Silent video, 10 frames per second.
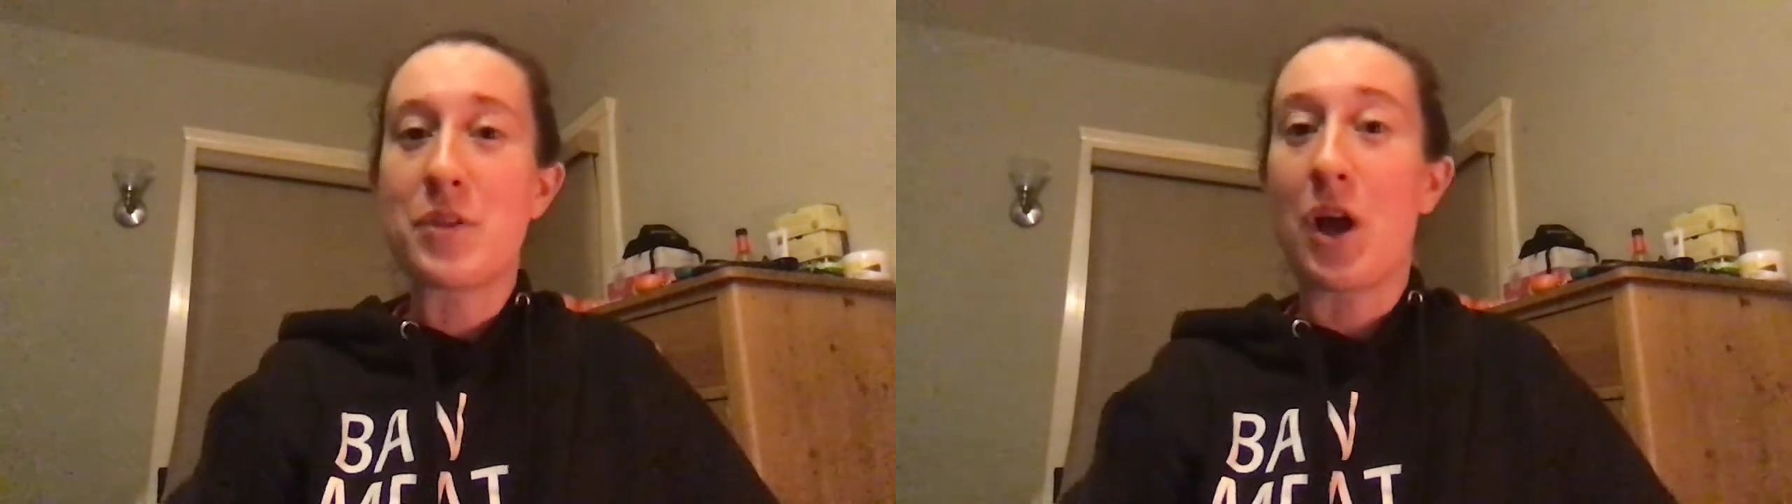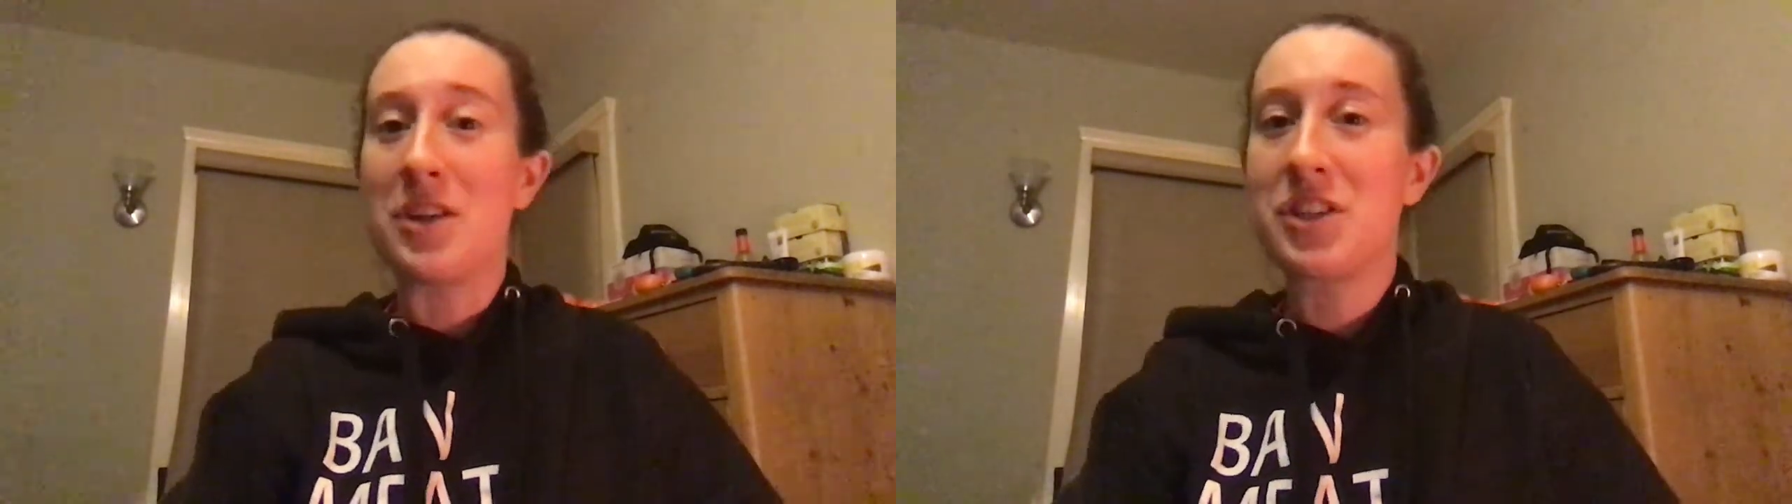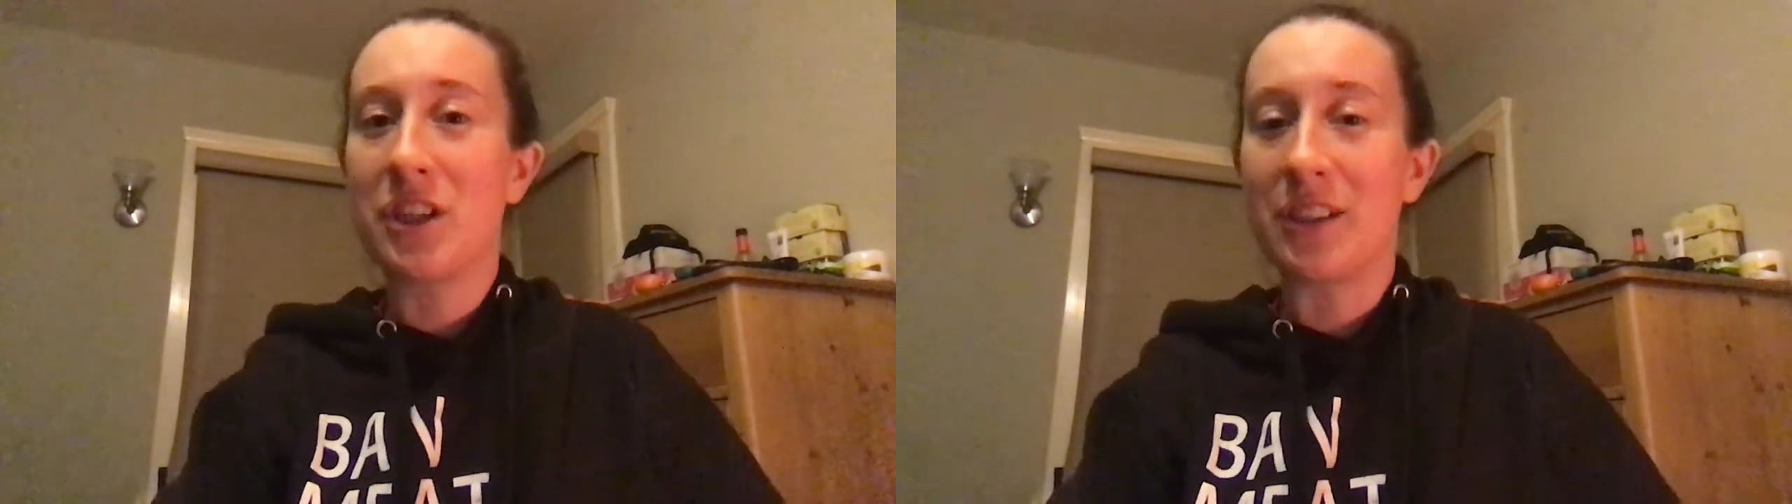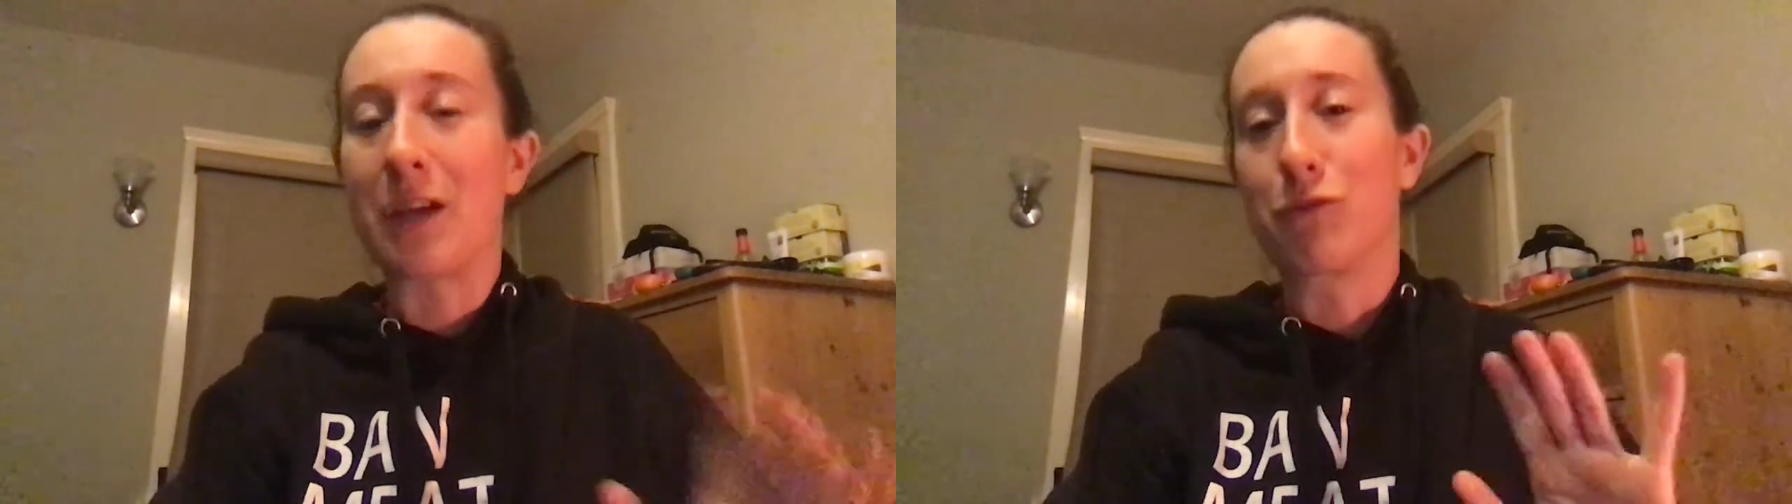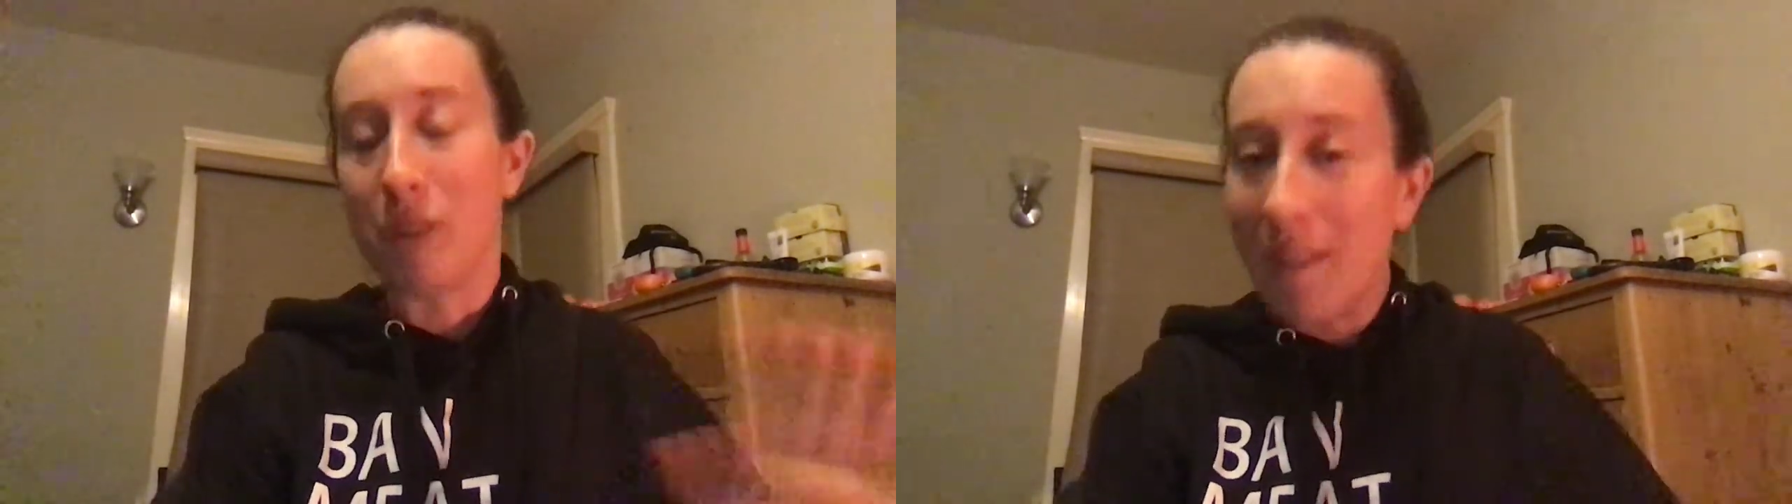until
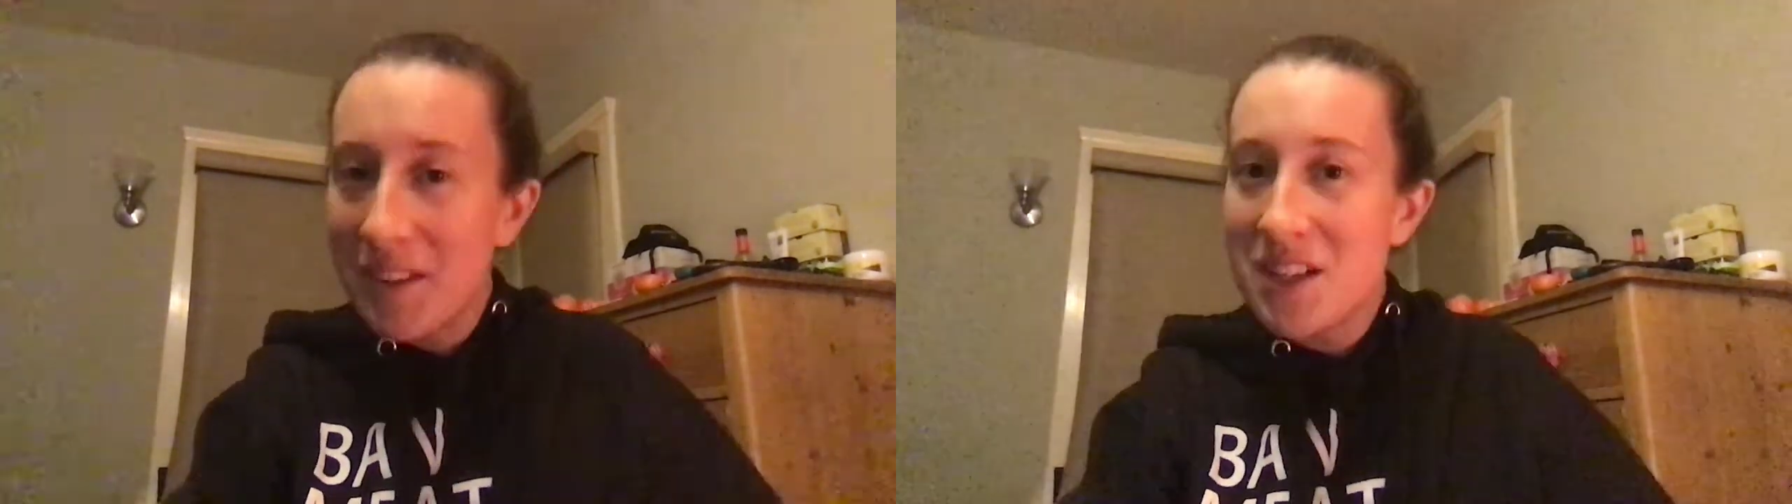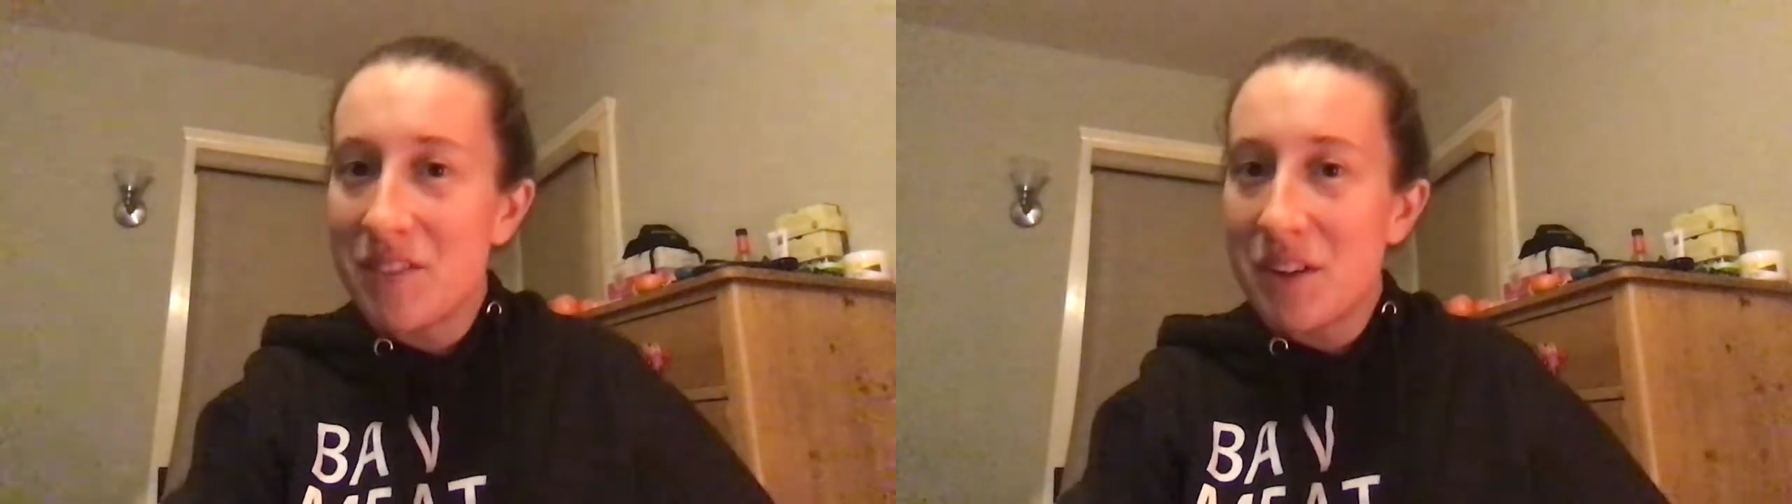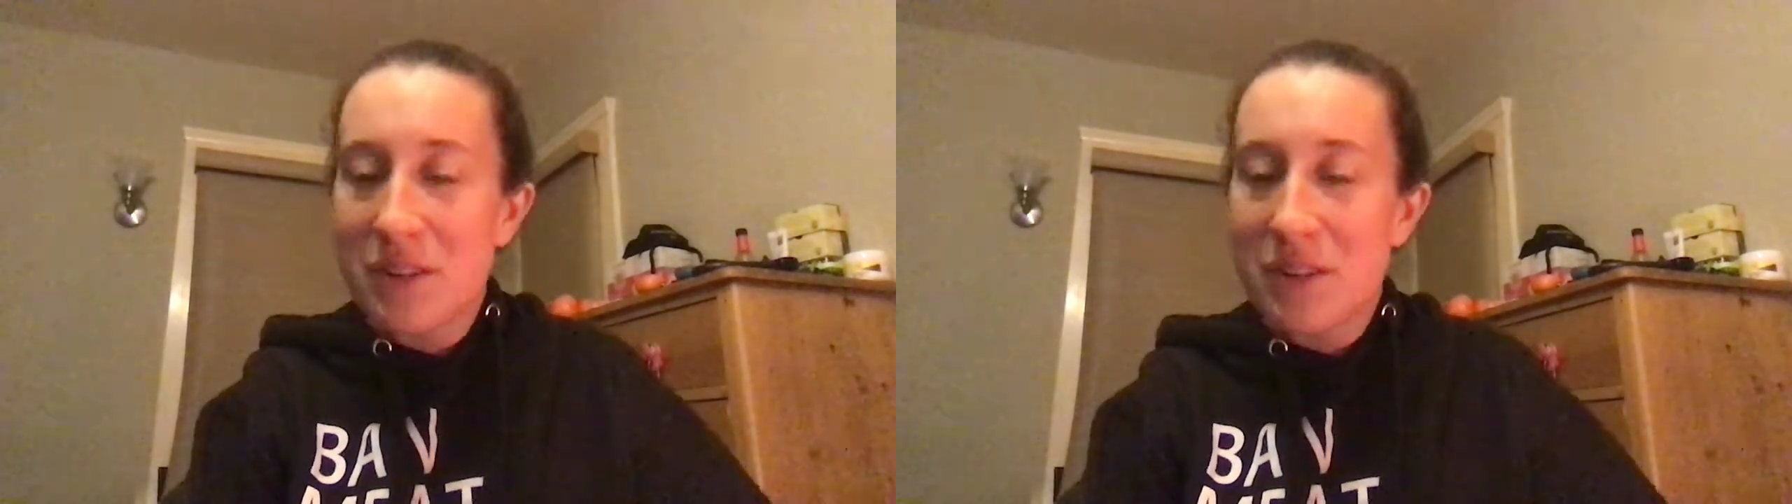like relatively